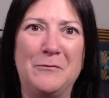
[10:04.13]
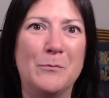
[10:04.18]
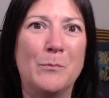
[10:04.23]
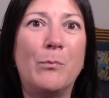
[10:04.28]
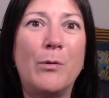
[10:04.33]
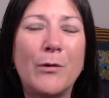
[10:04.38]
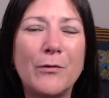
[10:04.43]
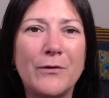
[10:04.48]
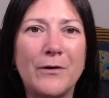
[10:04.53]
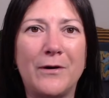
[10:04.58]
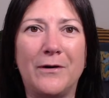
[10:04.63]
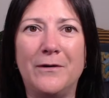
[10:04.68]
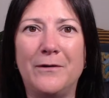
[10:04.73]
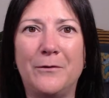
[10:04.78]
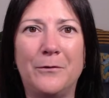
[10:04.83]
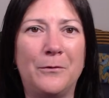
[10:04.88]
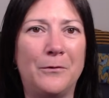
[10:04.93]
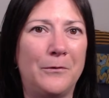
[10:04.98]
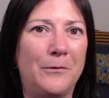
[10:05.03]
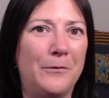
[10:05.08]
bother,
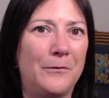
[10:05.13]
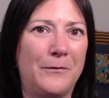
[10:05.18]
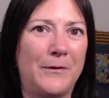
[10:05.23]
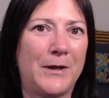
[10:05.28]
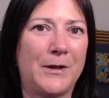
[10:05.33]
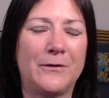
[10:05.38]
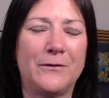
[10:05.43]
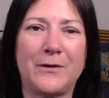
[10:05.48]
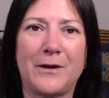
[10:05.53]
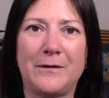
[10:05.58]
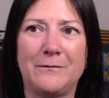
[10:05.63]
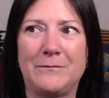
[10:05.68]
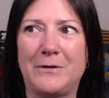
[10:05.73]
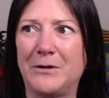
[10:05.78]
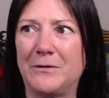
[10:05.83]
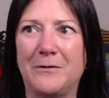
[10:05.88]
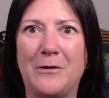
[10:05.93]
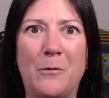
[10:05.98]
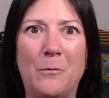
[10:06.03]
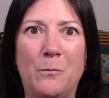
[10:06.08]
or they can take
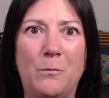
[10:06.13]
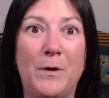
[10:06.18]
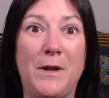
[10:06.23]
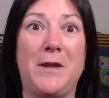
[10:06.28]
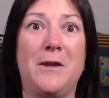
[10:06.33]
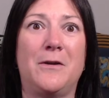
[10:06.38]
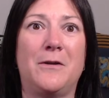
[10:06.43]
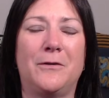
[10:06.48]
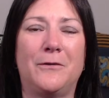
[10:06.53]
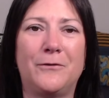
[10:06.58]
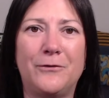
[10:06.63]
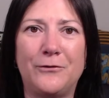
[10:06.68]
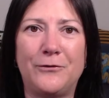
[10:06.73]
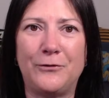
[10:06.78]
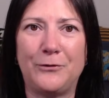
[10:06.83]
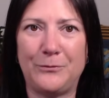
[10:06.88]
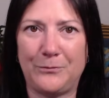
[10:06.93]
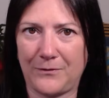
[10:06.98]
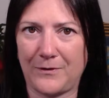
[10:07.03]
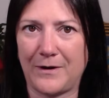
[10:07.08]
like a week to
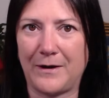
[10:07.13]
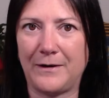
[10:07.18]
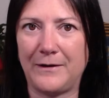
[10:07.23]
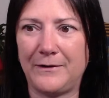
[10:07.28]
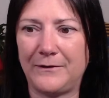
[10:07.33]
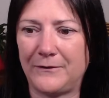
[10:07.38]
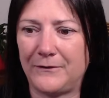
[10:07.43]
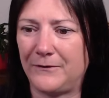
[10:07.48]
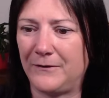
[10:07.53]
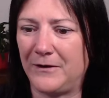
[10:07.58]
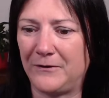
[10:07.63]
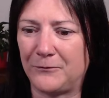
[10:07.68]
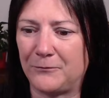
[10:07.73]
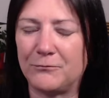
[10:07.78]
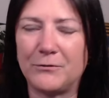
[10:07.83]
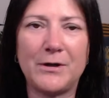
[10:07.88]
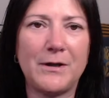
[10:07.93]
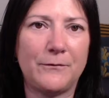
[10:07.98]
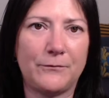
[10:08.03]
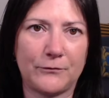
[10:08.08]
do that. It's
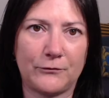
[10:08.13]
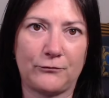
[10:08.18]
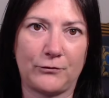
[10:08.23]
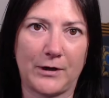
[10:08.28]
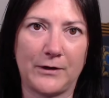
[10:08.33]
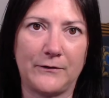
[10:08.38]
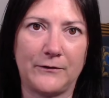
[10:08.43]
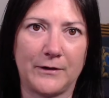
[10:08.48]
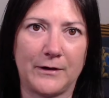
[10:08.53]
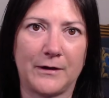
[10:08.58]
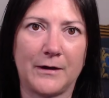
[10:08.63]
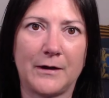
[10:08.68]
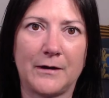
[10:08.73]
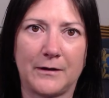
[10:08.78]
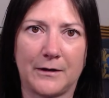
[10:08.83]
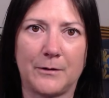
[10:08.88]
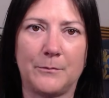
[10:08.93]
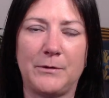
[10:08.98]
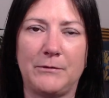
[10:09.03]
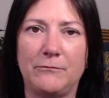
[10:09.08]
really frustrating
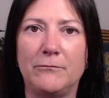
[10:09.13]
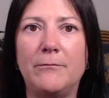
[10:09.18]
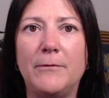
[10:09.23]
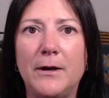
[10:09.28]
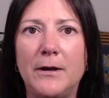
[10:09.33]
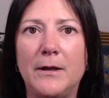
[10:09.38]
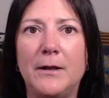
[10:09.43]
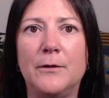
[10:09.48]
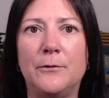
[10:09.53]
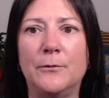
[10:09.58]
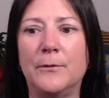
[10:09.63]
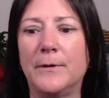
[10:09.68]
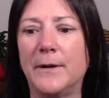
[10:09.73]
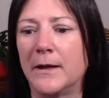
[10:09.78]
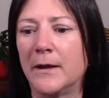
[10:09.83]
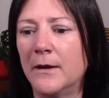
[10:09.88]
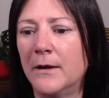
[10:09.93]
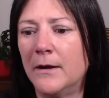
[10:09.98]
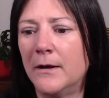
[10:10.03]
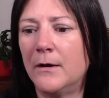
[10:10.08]
and it can be really
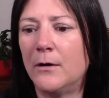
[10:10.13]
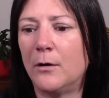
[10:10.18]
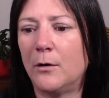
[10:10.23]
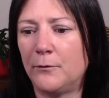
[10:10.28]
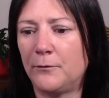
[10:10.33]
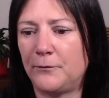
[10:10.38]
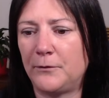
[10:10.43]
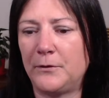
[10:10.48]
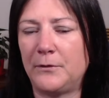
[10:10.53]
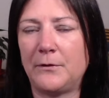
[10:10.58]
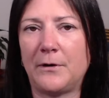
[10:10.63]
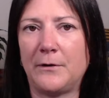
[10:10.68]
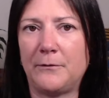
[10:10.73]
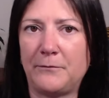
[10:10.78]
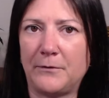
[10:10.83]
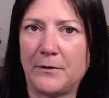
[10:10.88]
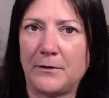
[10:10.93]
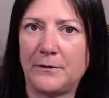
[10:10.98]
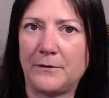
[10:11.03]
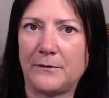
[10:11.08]
annoying. Often I
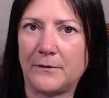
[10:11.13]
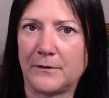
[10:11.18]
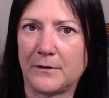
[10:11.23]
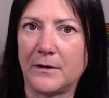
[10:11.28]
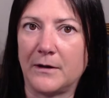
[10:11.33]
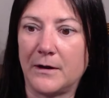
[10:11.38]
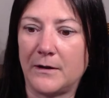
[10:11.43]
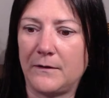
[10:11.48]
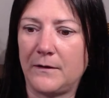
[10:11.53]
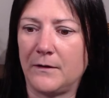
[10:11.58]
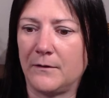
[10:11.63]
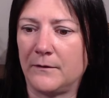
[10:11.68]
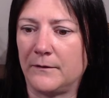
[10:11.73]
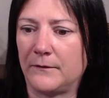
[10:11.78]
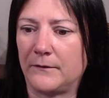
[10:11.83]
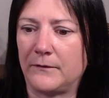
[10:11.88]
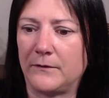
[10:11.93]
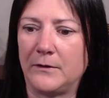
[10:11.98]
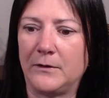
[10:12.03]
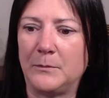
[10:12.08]
find I can get the
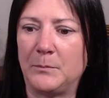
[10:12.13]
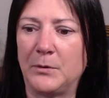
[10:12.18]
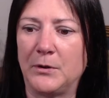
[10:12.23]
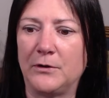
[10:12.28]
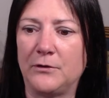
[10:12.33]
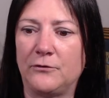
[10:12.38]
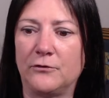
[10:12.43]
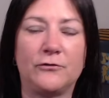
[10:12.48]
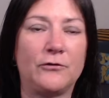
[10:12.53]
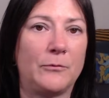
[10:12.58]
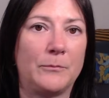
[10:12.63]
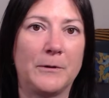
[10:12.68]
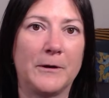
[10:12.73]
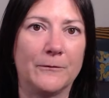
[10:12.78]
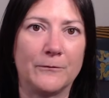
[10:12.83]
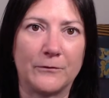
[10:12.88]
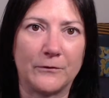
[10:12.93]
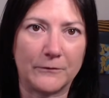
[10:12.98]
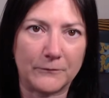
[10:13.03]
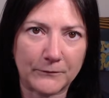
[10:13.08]
answer by just jumping
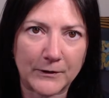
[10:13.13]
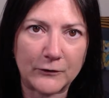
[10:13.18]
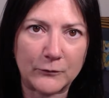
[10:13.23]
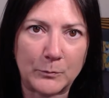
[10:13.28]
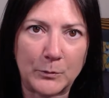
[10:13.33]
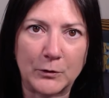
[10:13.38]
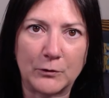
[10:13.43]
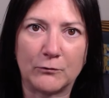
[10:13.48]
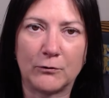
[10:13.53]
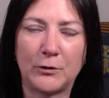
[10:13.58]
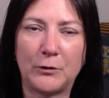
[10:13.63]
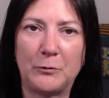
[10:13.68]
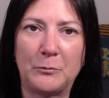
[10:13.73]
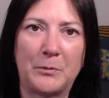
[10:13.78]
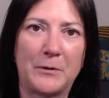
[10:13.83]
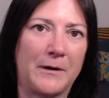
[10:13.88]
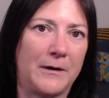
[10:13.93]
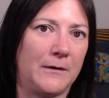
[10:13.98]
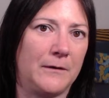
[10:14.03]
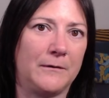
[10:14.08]
onto the Facebook
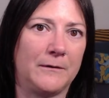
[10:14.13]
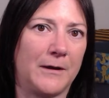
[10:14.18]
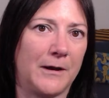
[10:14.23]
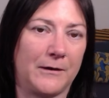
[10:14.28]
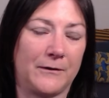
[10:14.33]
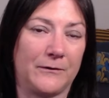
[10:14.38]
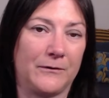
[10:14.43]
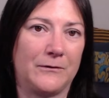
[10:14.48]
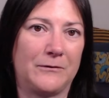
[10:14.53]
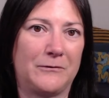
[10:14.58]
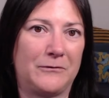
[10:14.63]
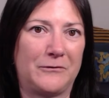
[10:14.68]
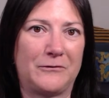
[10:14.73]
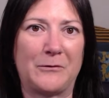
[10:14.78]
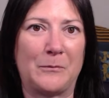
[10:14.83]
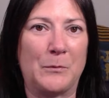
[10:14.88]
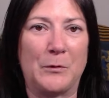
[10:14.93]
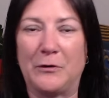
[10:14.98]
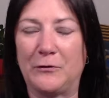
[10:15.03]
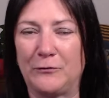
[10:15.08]
group and getting
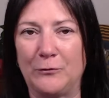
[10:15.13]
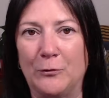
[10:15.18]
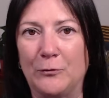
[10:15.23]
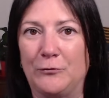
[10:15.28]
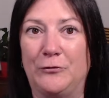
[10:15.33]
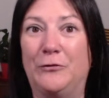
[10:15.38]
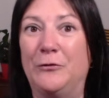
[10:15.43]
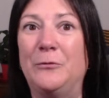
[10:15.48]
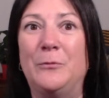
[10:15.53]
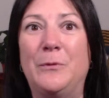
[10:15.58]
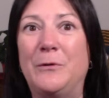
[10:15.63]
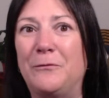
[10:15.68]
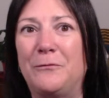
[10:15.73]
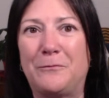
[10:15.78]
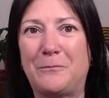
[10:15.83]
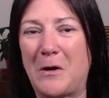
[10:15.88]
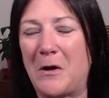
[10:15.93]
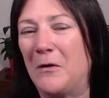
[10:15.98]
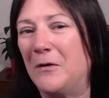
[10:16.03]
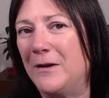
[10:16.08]
someone that's not to do
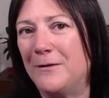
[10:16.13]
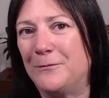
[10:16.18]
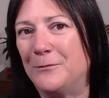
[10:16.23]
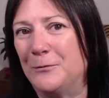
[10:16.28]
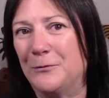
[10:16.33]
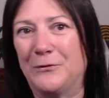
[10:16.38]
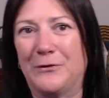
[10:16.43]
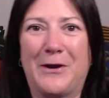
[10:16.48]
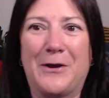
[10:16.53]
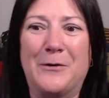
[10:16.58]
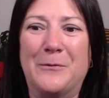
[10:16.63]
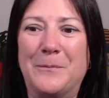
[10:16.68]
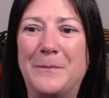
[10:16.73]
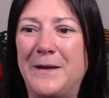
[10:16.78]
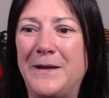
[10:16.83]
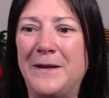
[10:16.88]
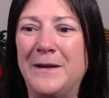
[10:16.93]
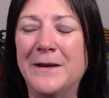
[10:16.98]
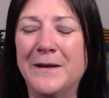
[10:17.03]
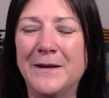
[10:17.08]
with high level to help me.